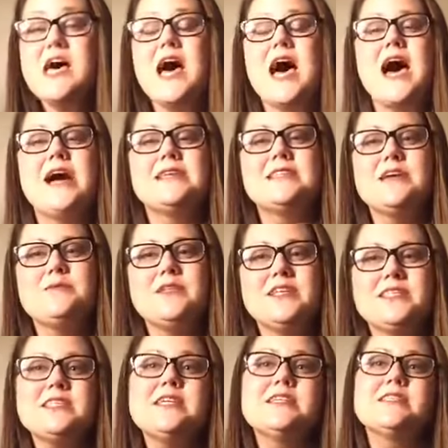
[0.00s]
As I'm
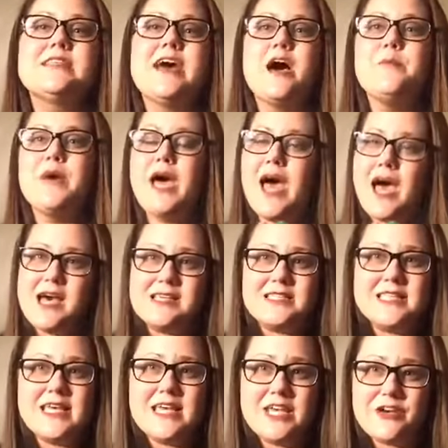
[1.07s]
listening to them, as
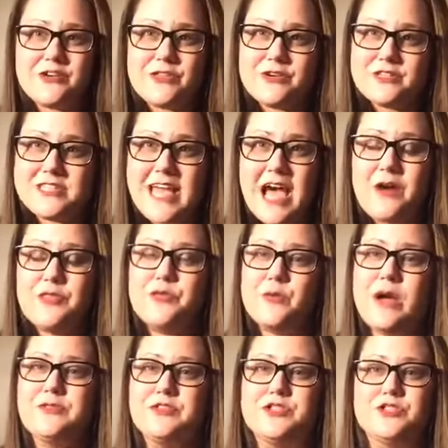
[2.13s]
they hear their sound
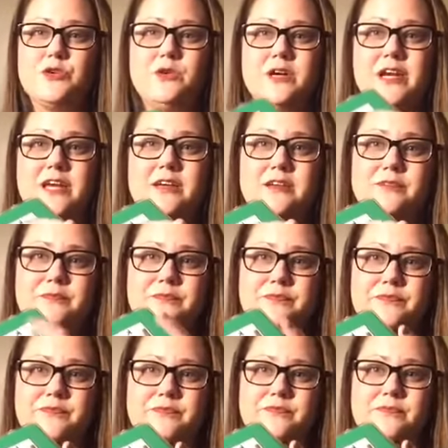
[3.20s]
throughout the story,
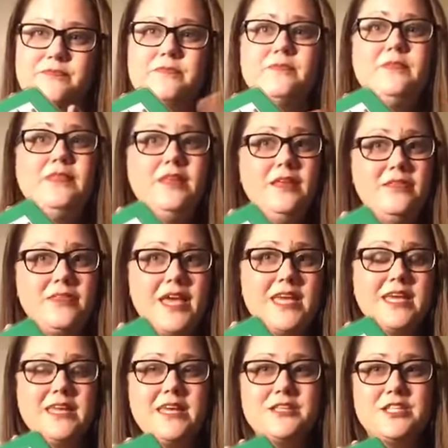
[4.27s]
they
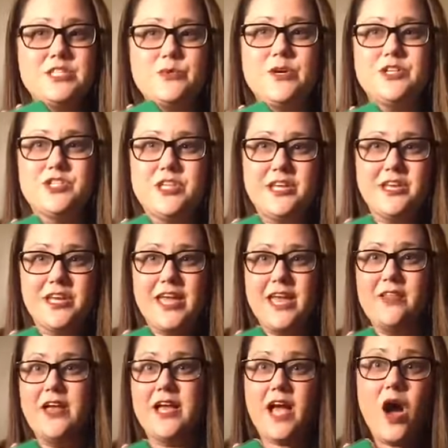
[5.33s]
can hit the switch to indicate
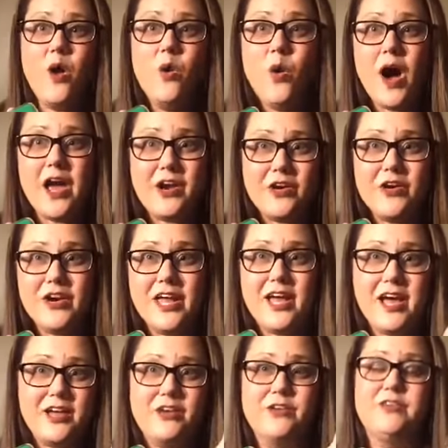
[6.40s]
oh, I heard it.
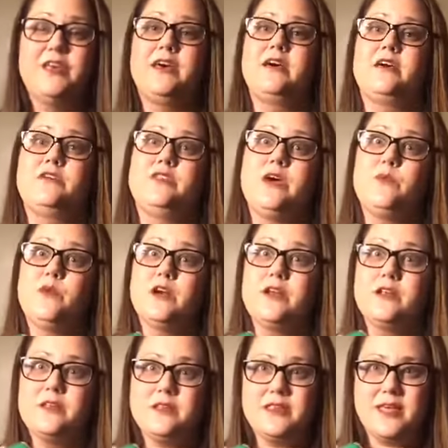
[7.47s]
I heard that word
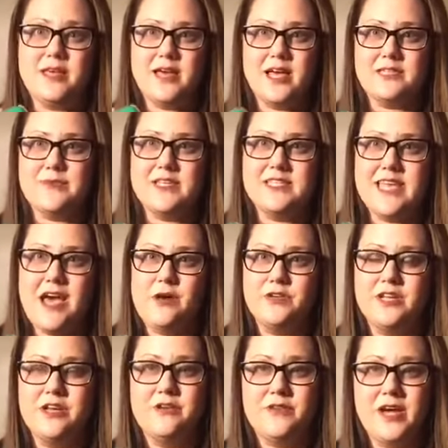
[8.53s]
and that has my sound
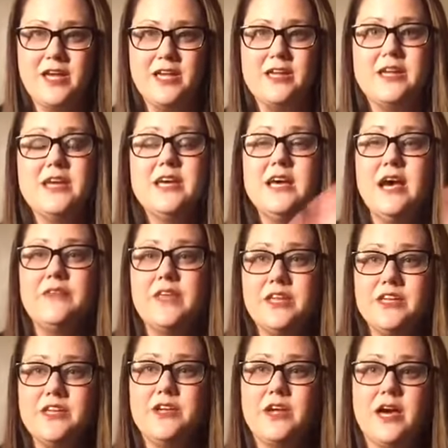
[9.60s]
in it, right? And then you
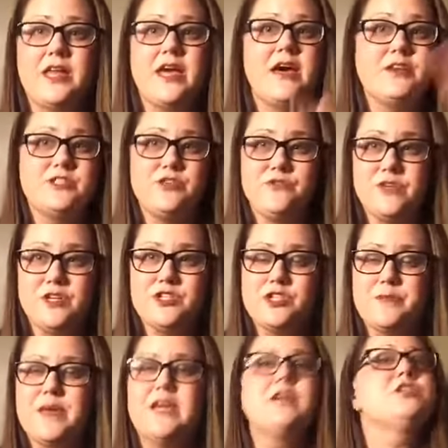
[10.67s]
can kind of, as you finish the
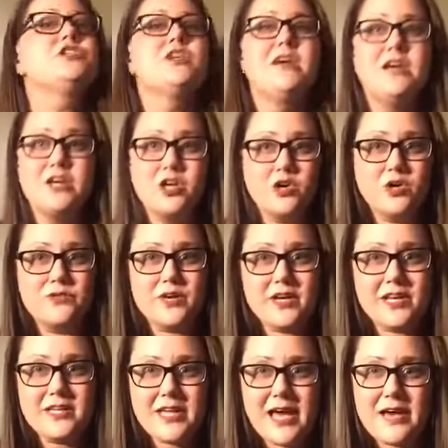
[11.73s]
page, go over and
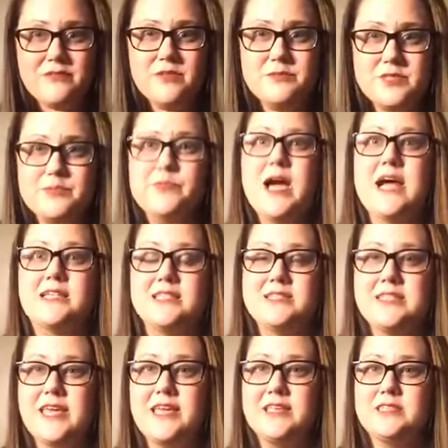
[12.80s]
then have them practice
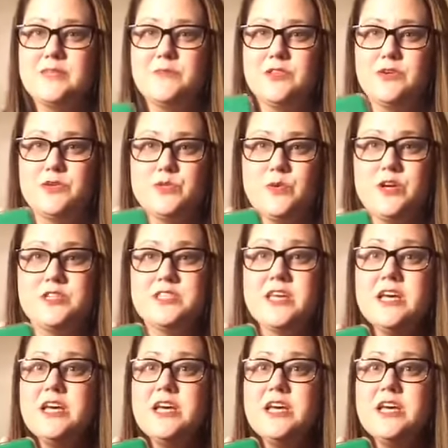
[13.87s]
saying some of those words.